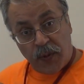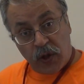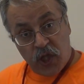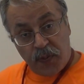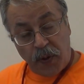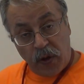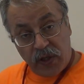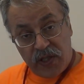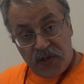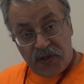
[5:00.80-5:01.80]
Modus
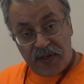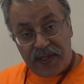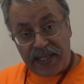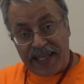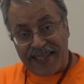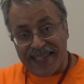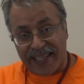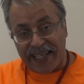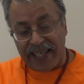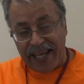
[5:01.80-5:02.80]
Ponens, it is
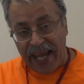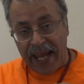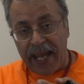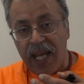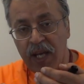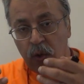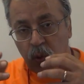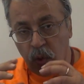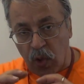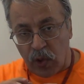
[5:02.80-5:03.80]
like a
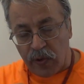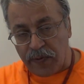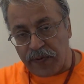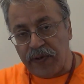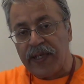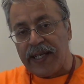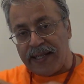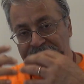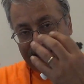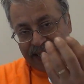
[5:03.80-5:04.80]
wolf
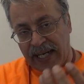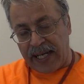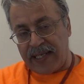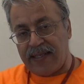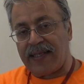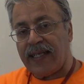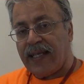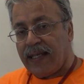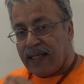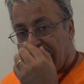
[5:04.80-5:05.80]
disguised
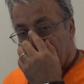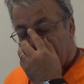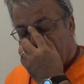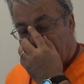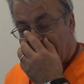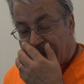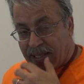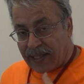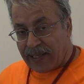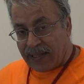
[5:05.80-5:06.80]

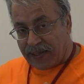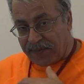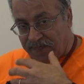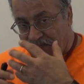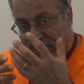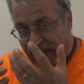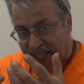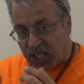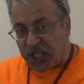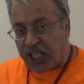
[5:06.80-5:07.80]

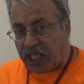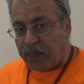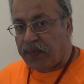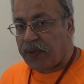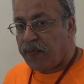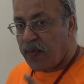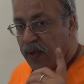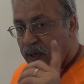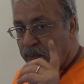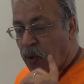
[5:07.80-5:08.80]
like sheep.
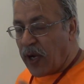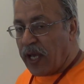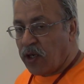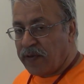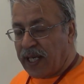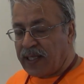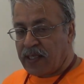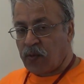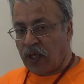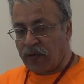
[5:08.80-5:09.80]
Beware of that.
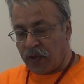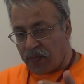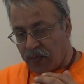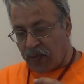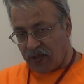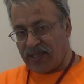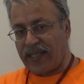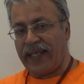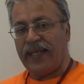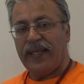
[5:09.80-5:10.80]
It's one of the
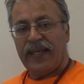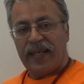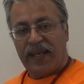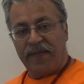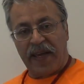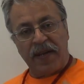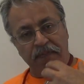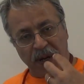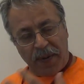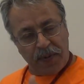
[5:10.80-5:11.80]
mostly
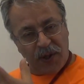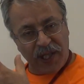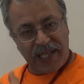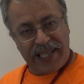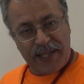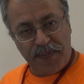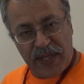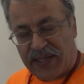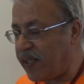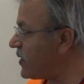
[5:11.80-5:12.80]
very popularly
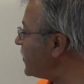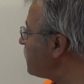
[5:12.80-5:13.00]
committed